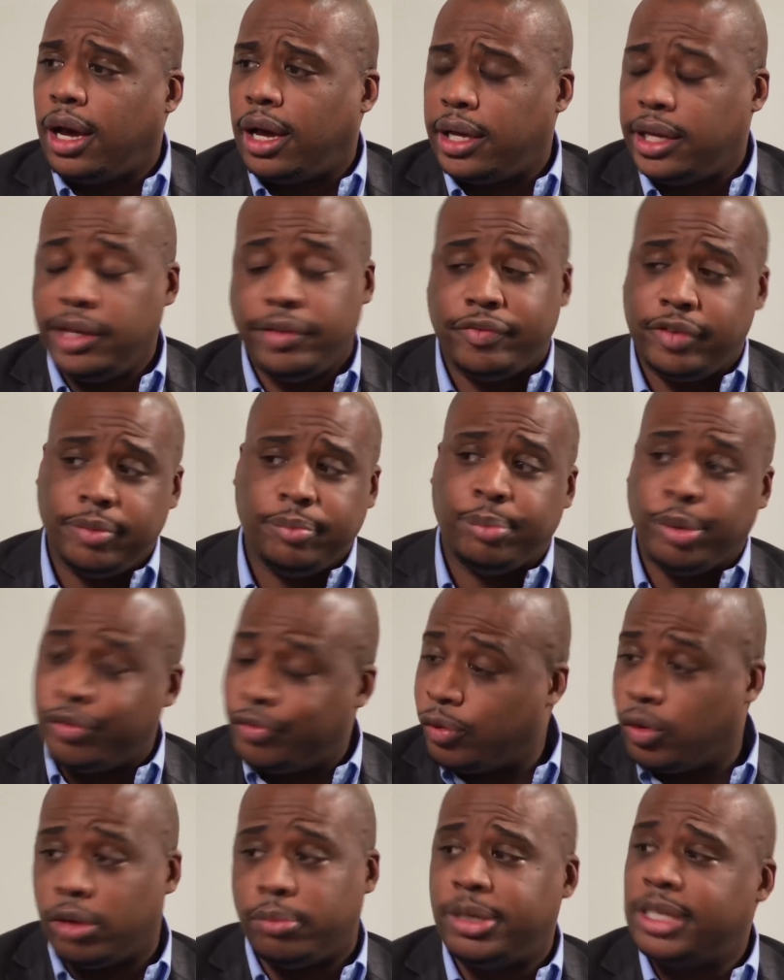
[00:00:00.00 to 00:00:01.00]
even
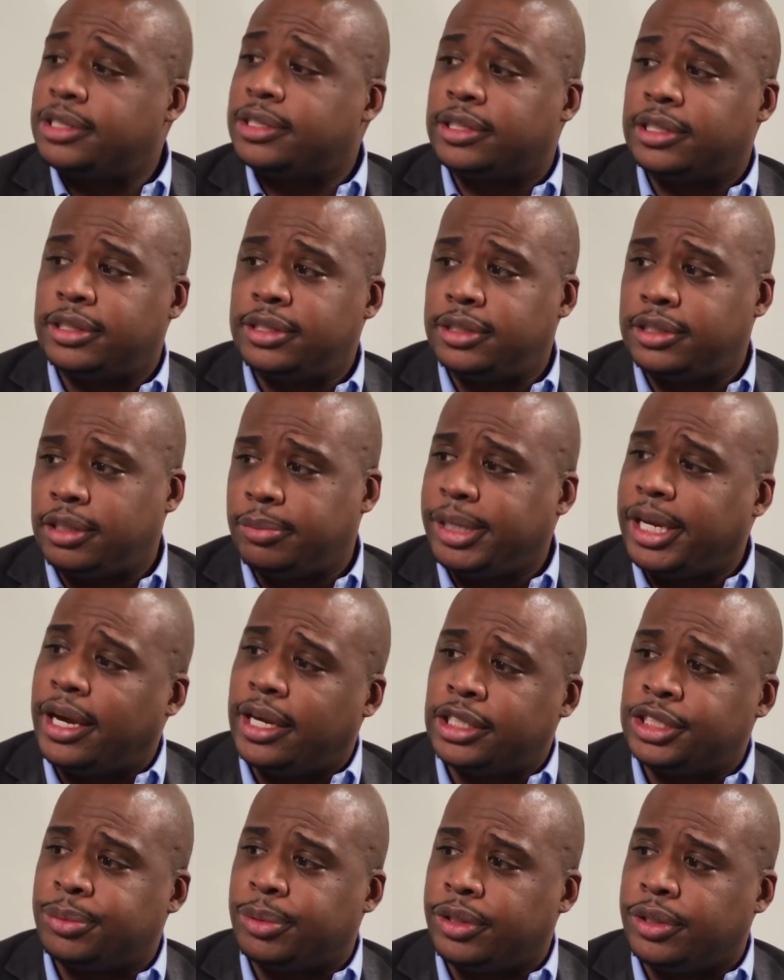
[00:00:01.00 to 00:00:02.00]
before business, to be
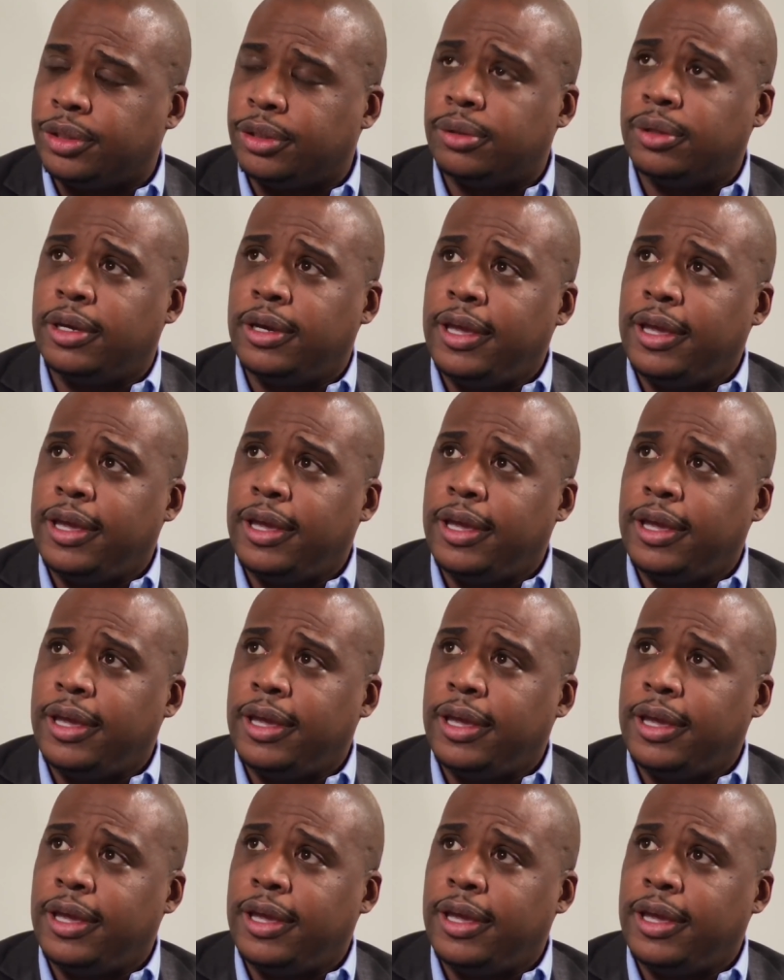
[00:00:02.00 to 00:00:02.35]
honest with you,